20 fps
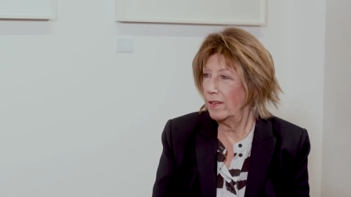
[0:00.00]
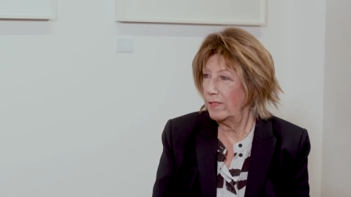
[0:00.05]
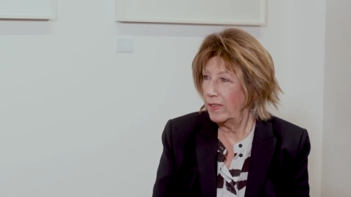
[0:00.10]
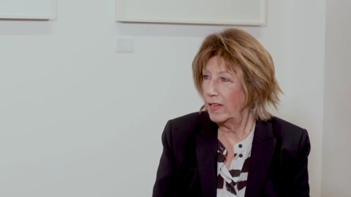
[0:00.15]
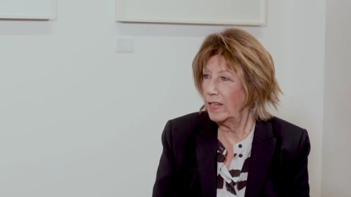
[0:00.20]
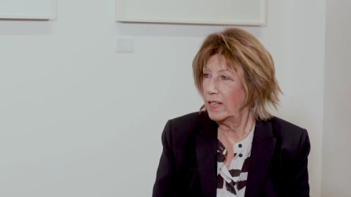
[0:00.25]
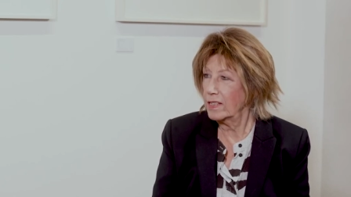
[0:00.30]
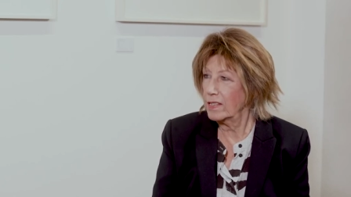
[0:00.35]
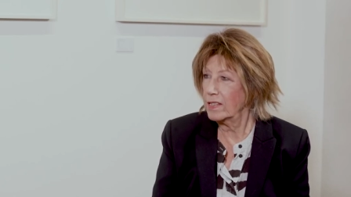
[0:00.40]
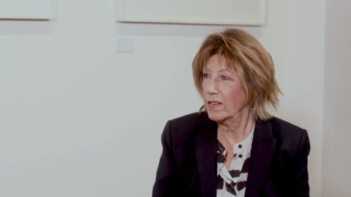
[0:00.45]
I
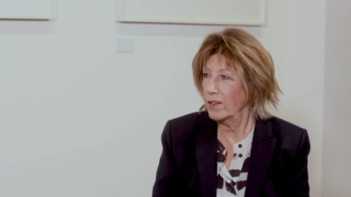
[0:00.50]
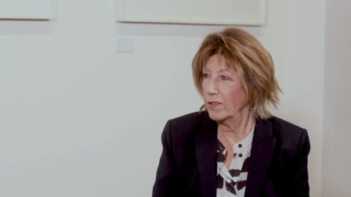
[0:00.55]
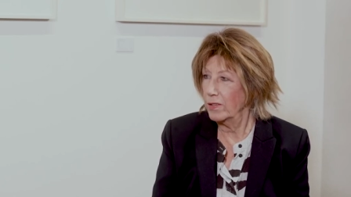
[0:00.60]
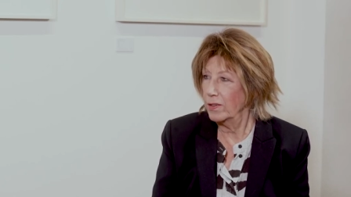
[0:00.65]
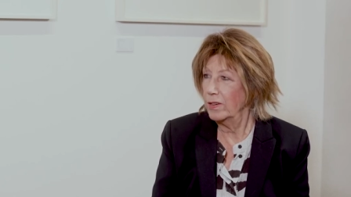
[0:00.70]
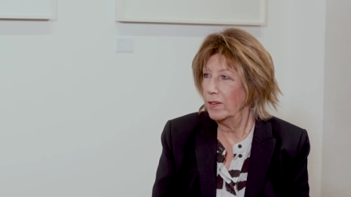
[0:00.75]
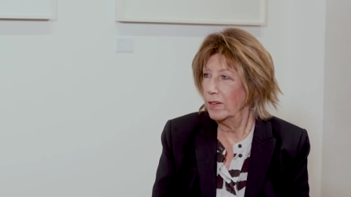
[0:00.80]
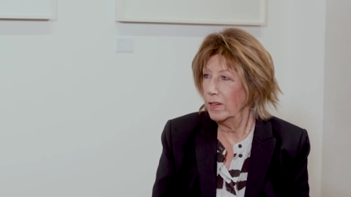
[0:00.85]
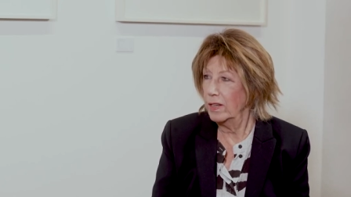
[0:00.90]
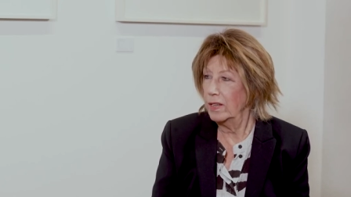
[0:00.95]
think so.
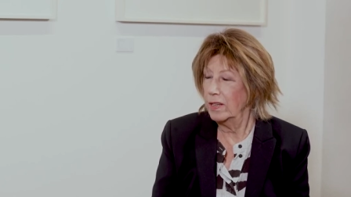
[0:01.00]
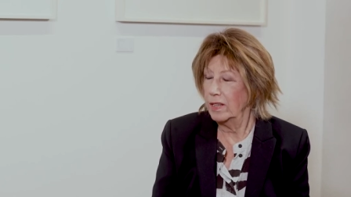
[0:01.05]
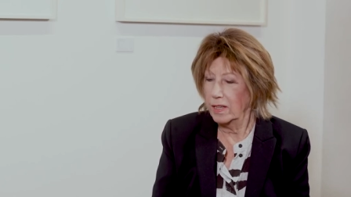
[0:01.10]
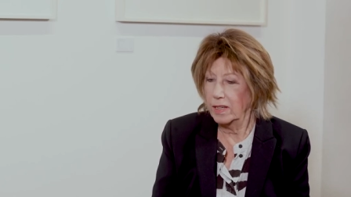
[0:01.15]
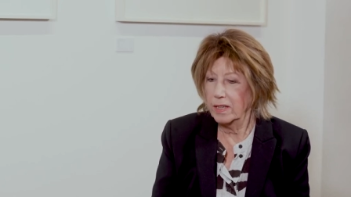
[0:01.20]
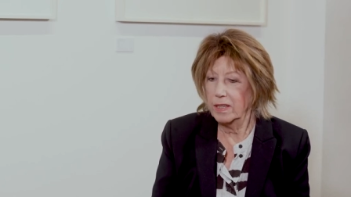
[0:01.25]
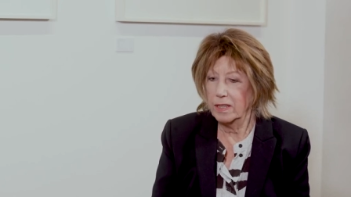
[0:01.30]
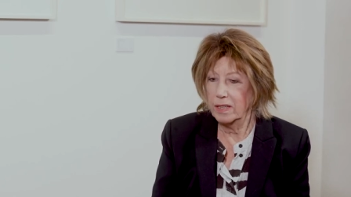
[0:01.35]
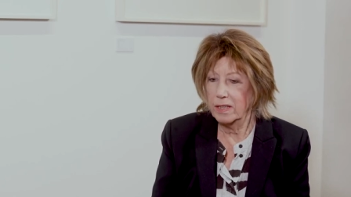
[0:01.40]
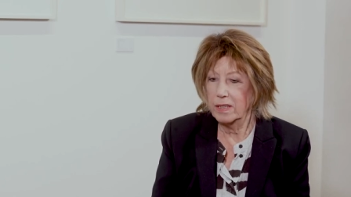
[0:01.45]

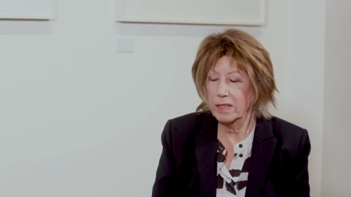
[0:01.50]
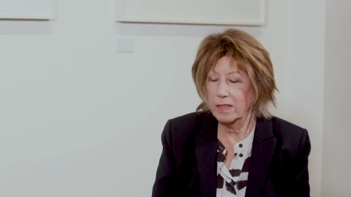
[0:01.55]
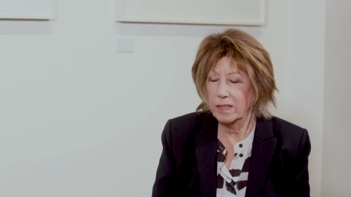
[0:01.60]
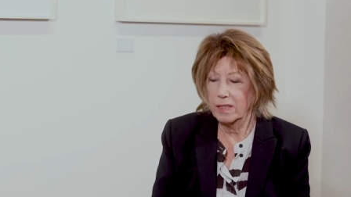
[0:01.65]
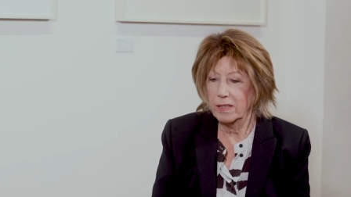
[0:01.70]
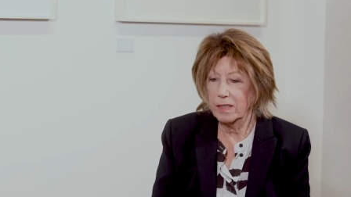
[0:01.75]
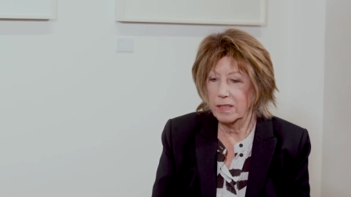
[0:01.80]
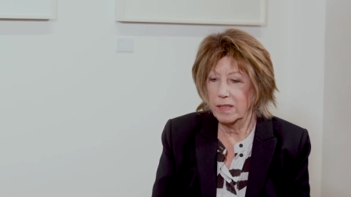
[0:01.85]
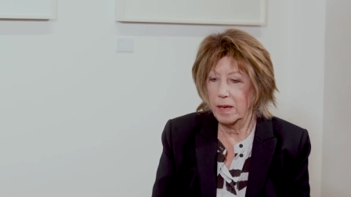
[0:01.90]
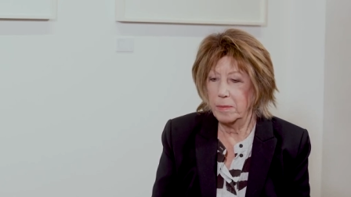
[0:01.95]

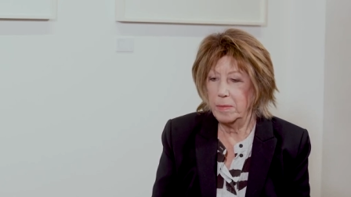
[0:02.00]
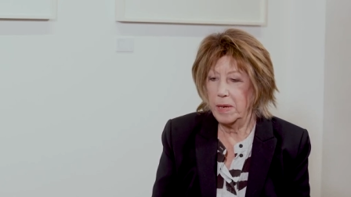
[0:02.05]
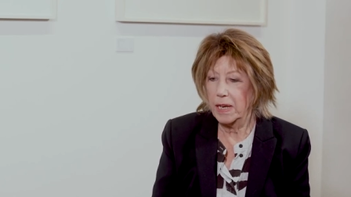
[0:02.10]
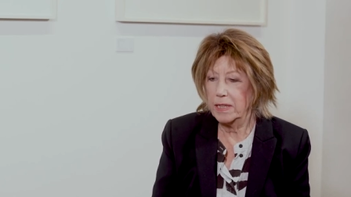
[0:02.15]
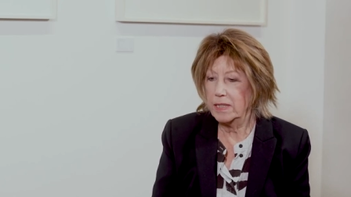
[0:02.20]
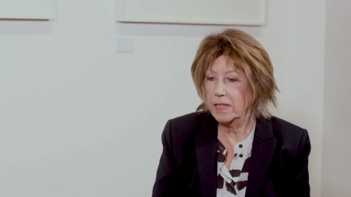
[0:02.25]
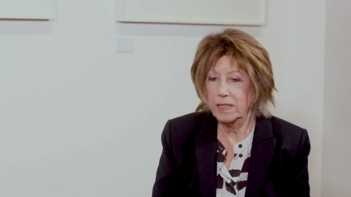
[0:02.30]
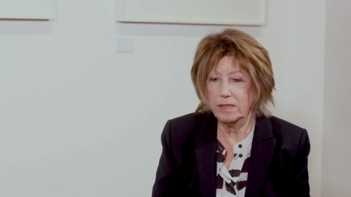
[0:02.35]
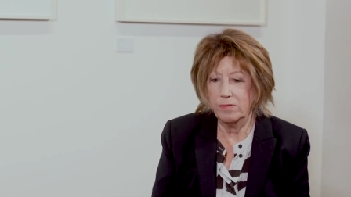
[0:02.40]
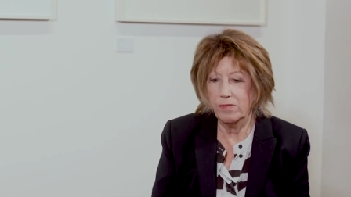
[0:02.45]
I mean,
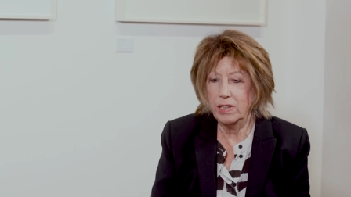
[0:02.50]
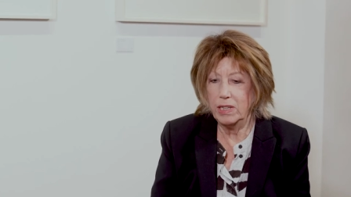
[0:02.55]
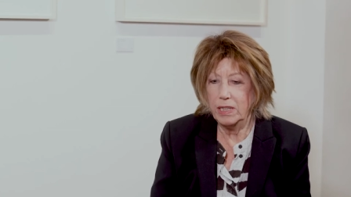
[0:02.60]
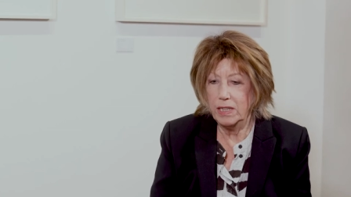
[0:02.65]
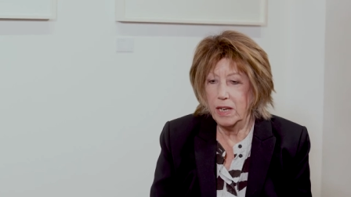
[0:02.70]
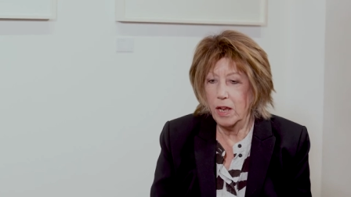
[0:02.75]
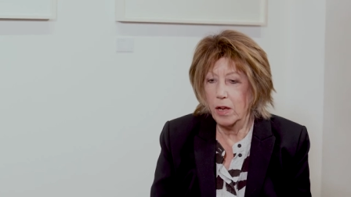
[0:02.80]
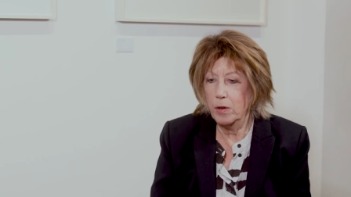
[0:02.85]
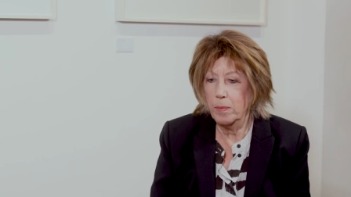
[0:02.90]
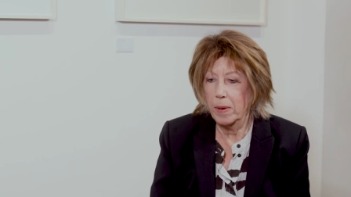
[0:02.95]
I didn't
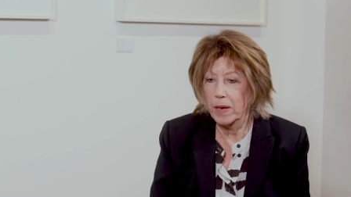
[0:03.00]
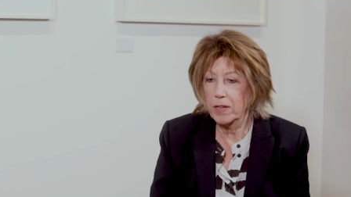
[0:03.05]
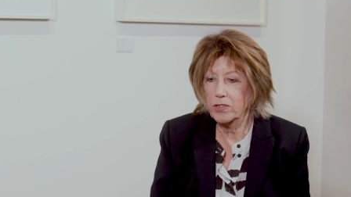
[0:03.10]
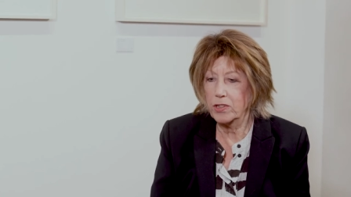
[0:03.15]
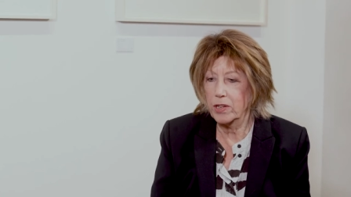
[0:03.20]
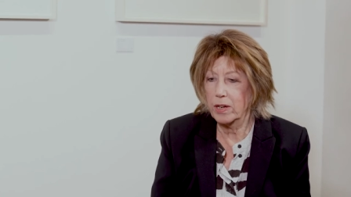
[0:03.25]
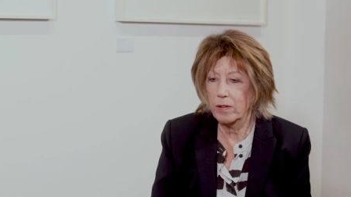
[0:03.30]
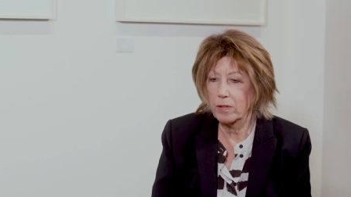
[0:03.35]
really know much.